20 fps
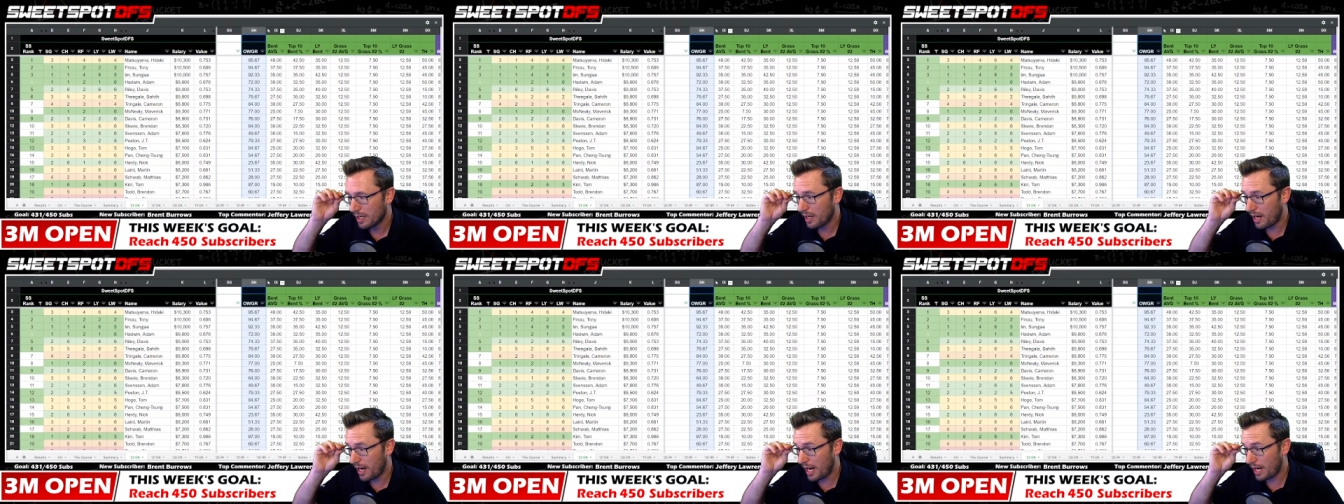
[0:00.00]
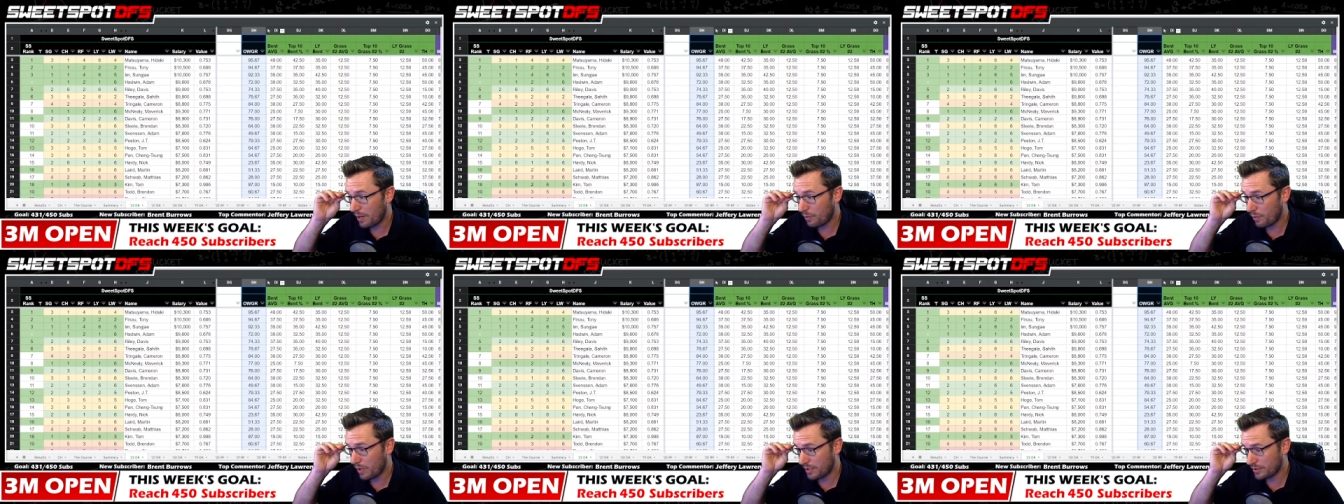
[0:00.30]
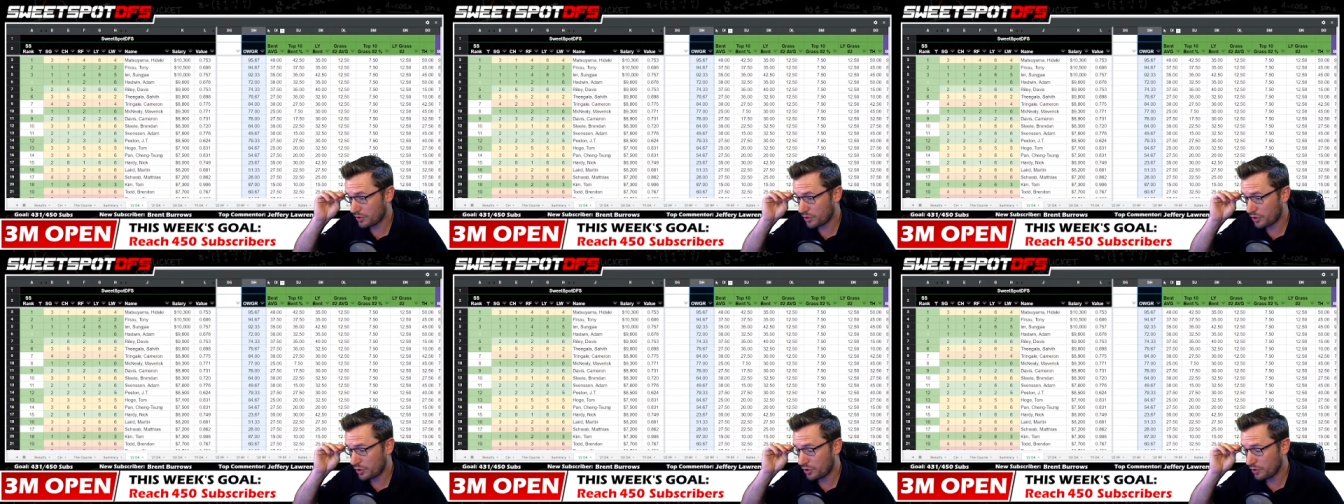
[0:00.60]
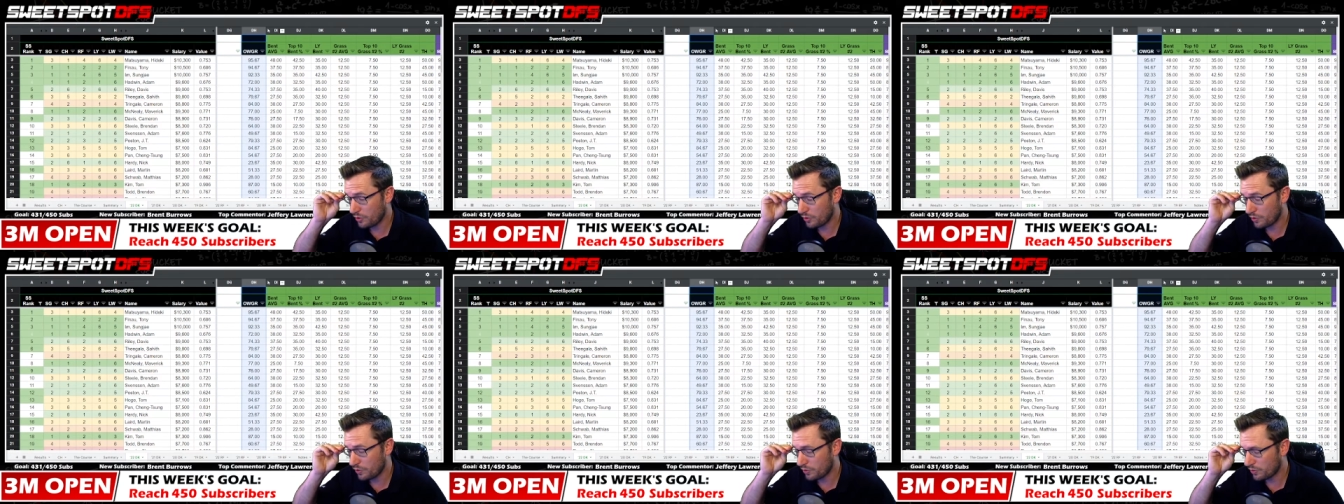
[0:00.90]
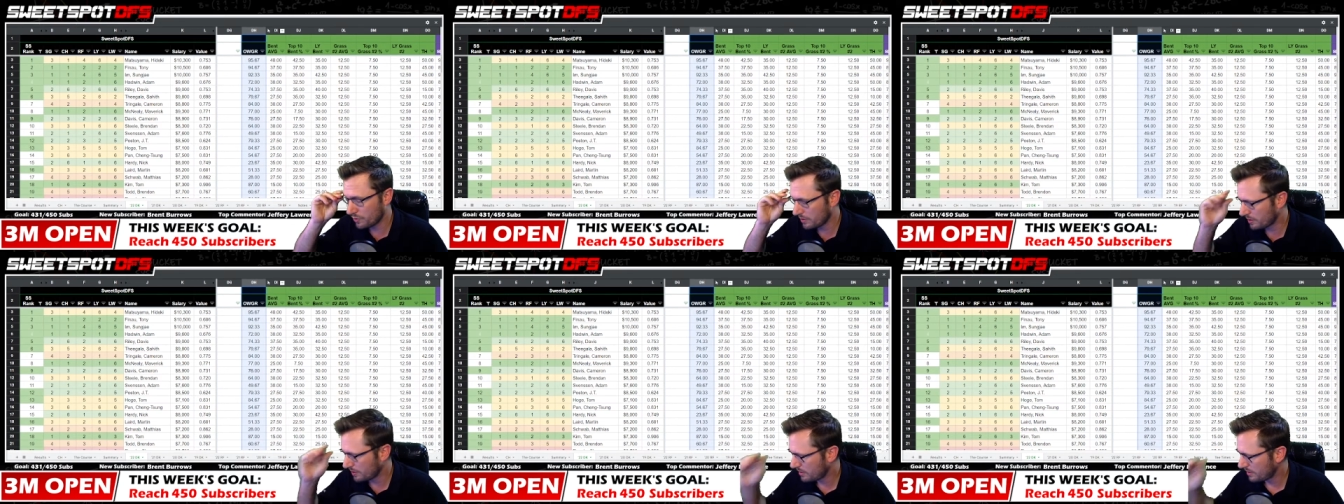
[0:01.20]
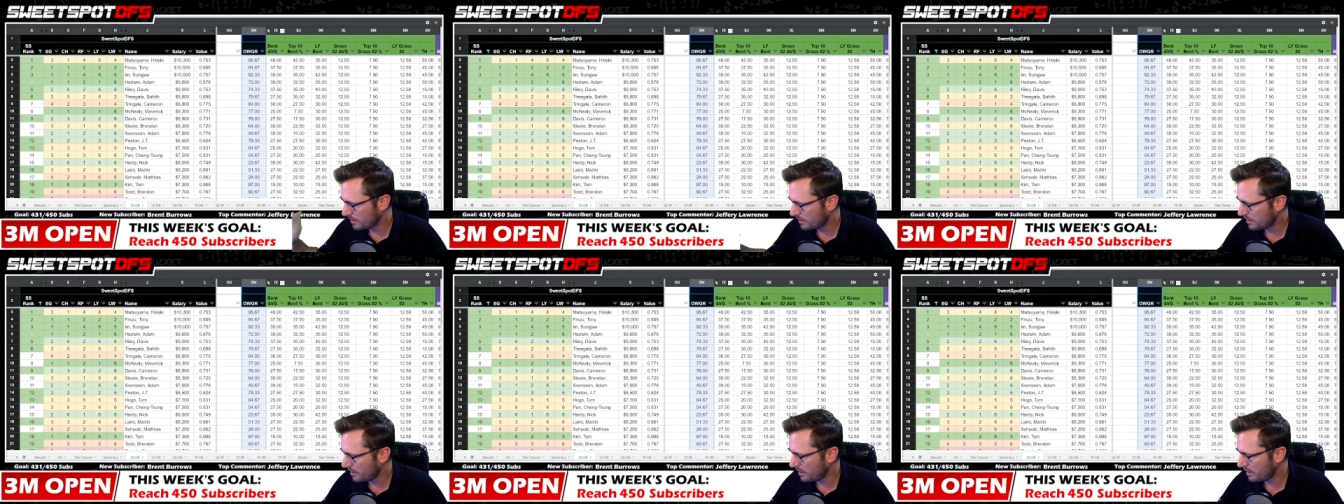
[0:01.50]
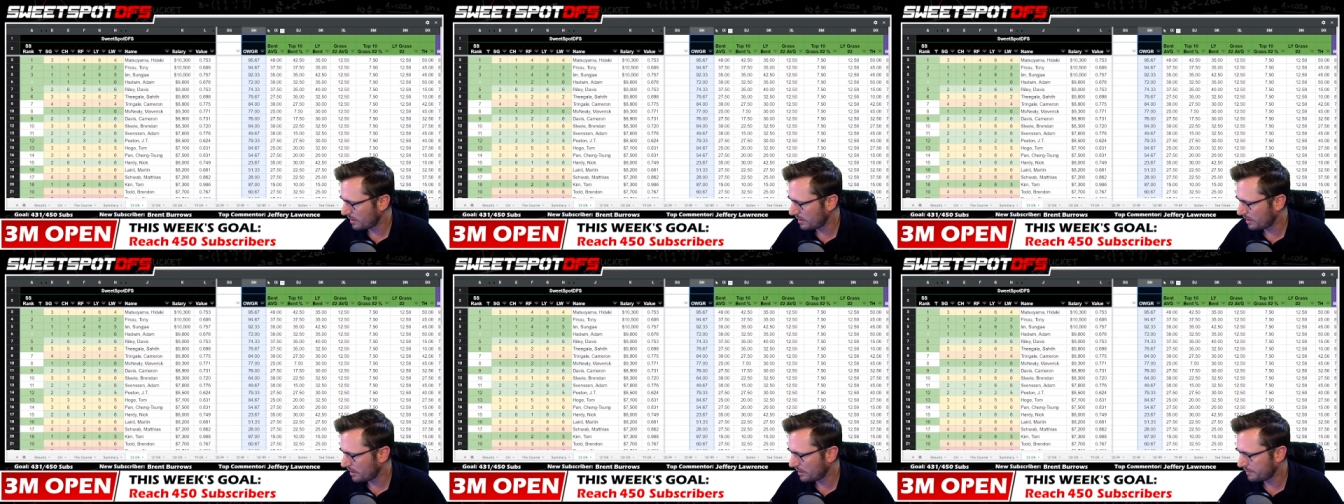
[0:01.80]
I want to
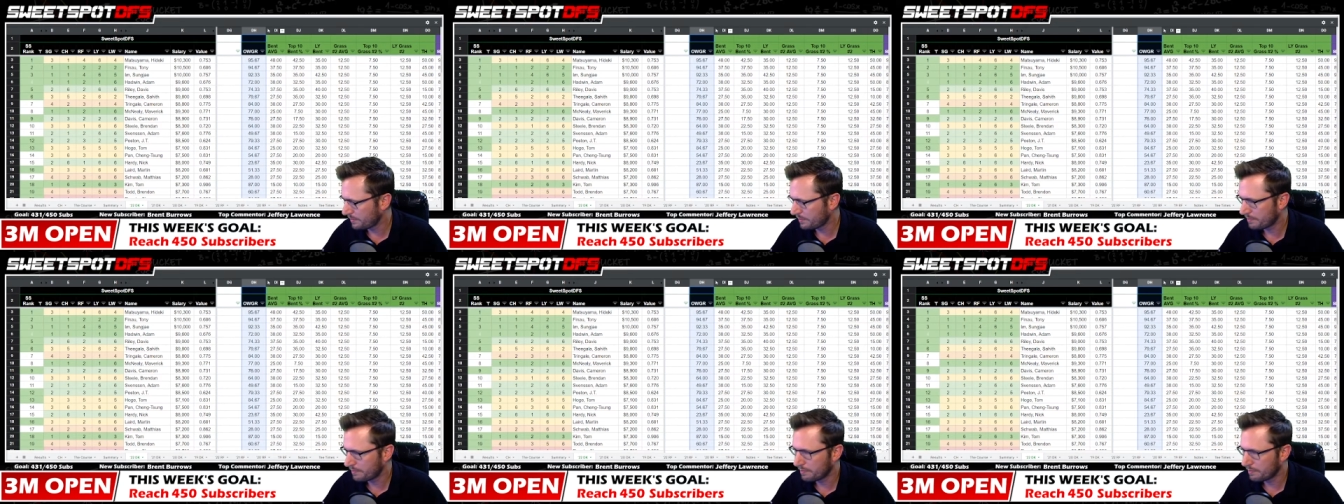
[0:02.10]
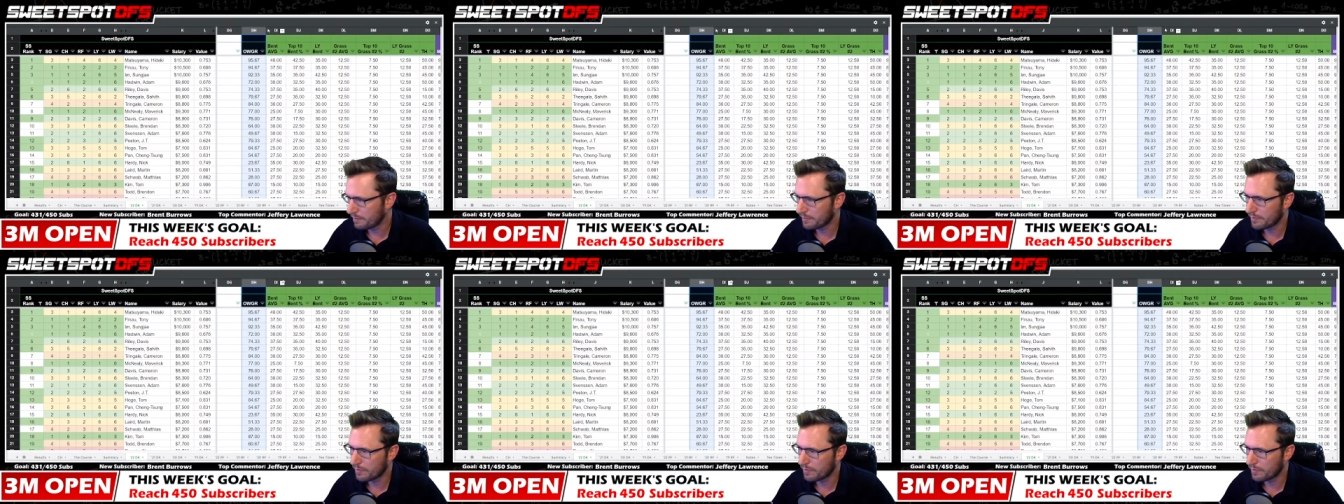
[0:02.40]
um,